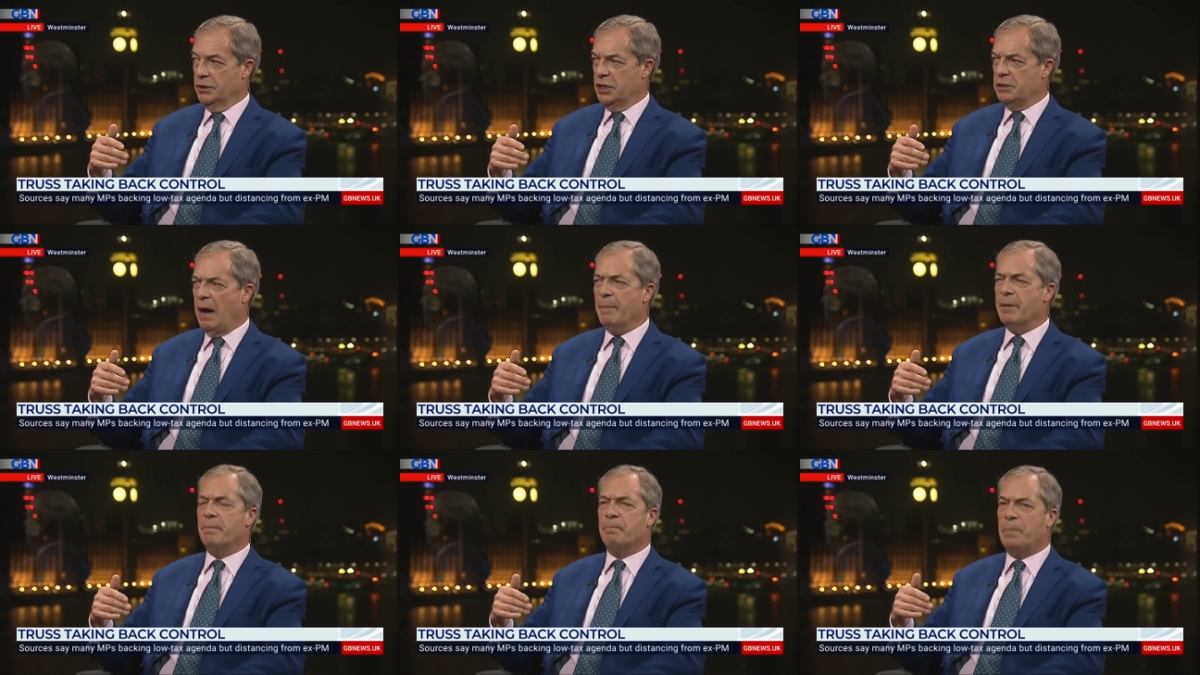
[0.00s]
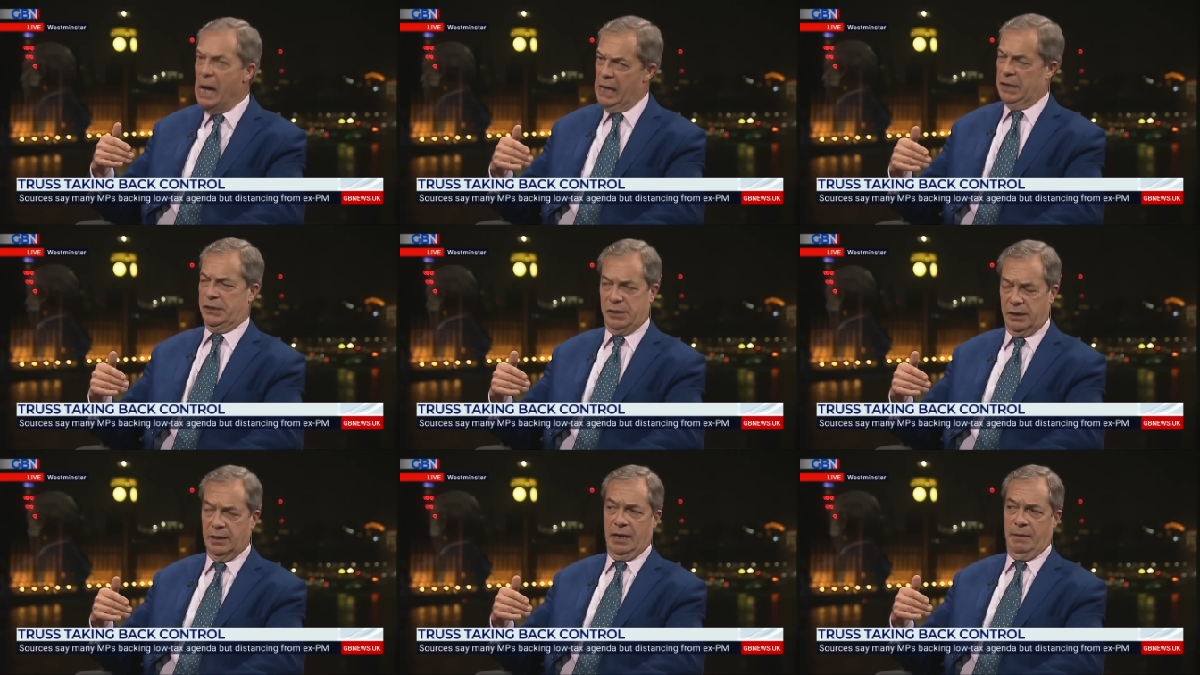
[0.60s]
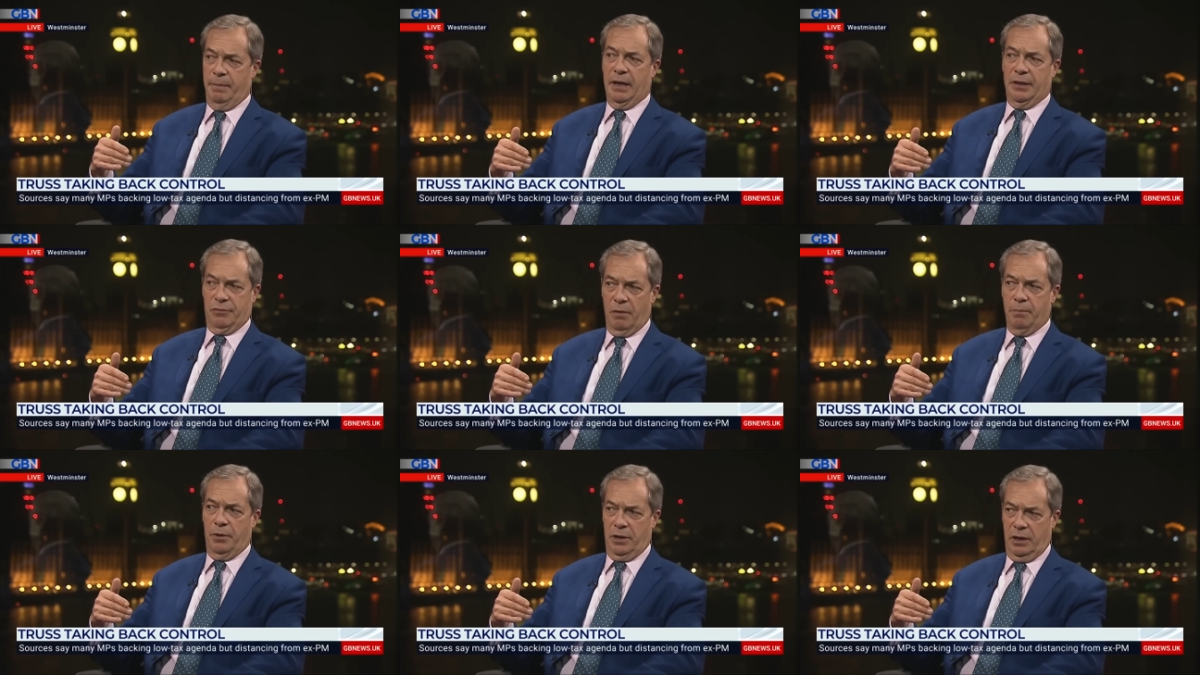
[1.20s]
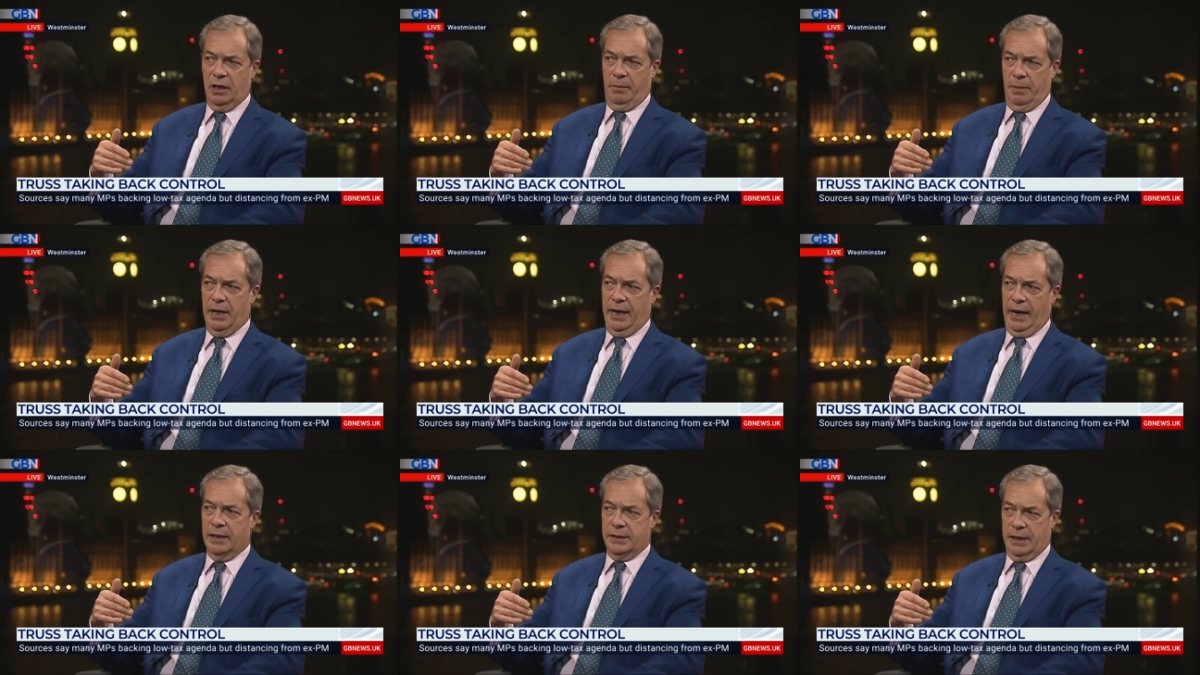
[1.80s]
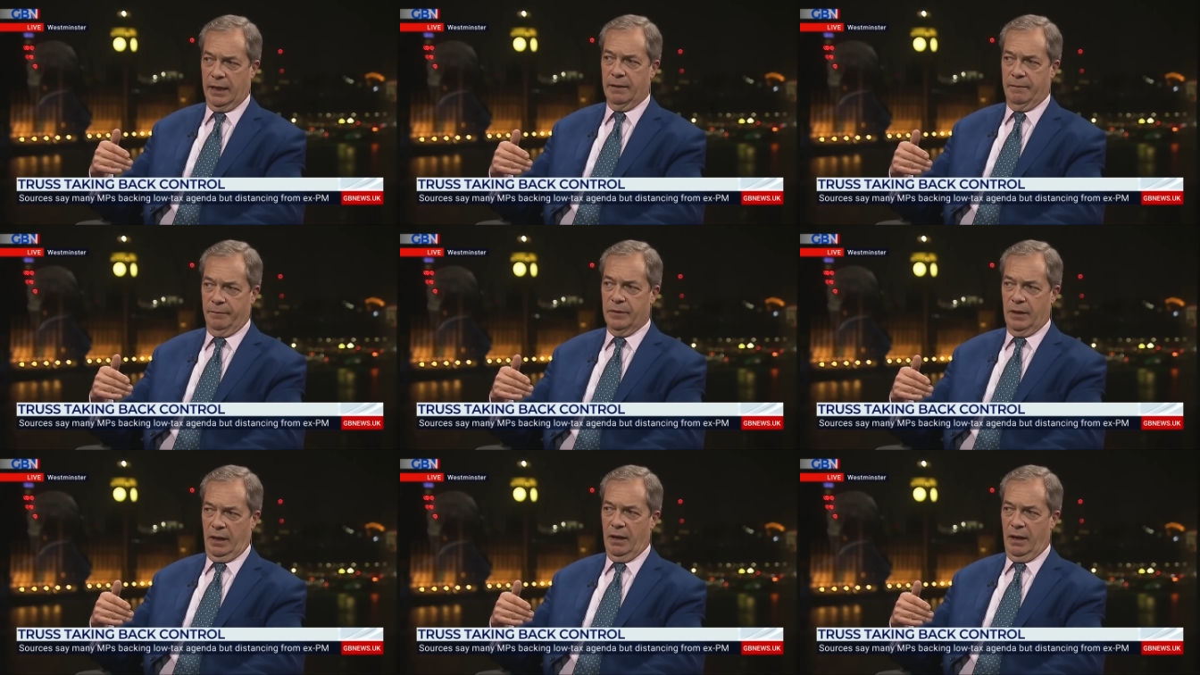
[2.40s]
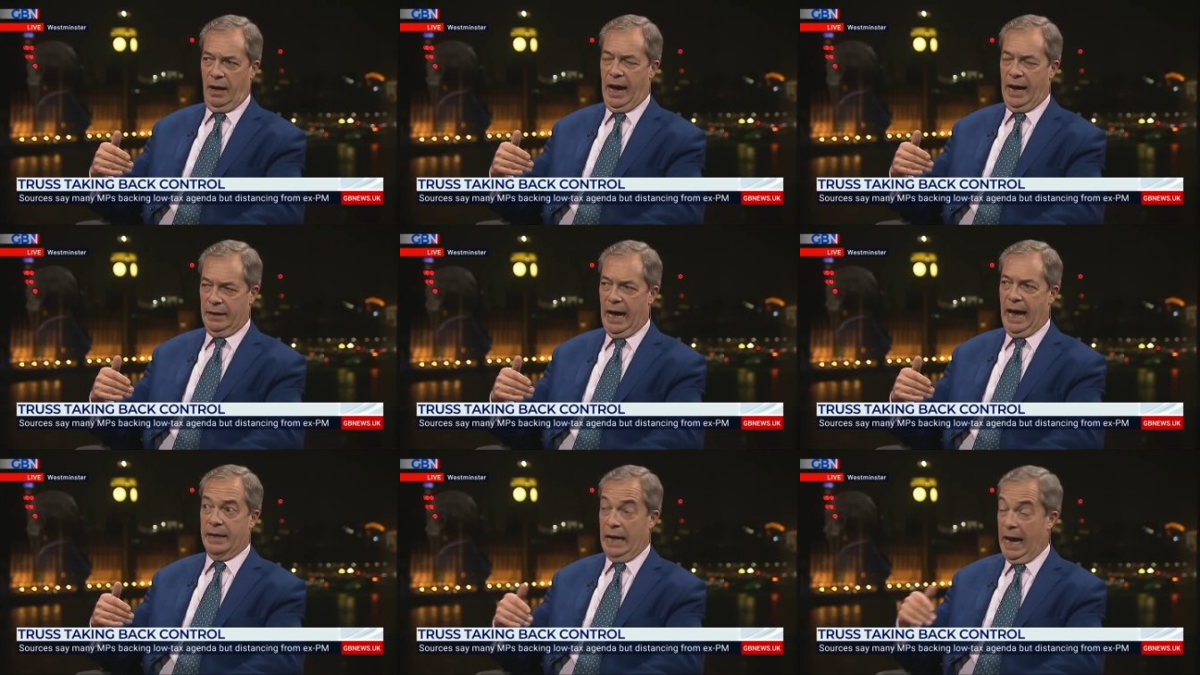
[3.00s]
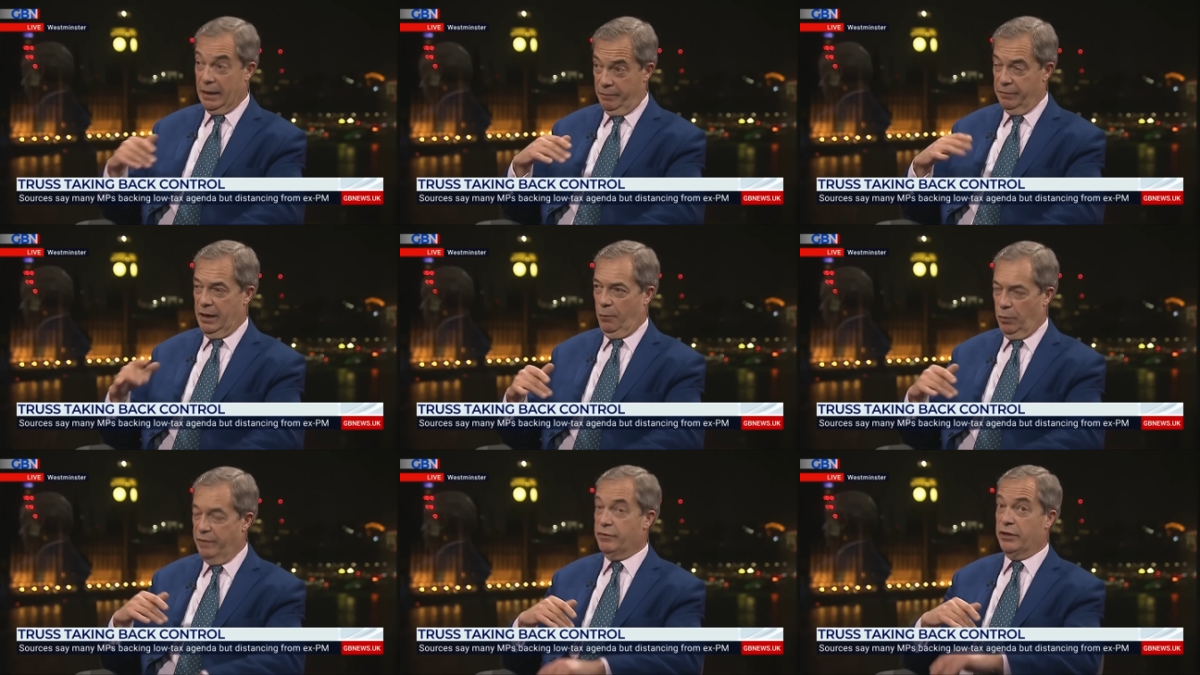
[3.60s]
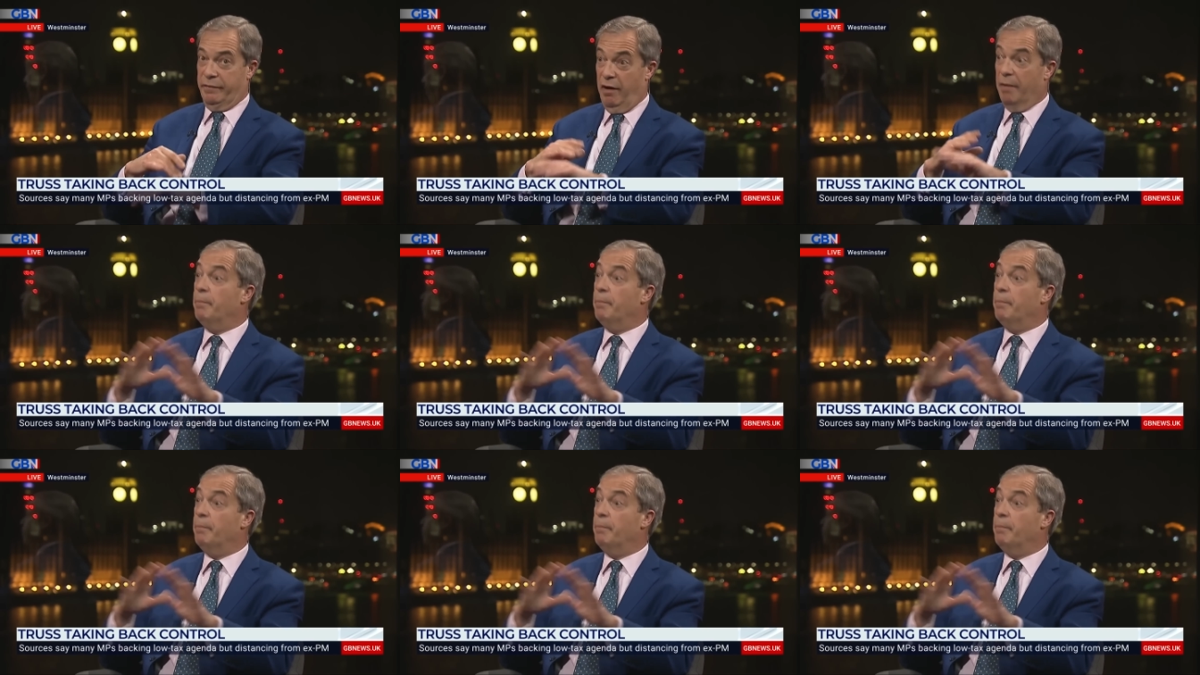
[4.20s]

She's, I mean, personally been through a pretty humiliating. Yeah. And, and, and, you know, what do you think of her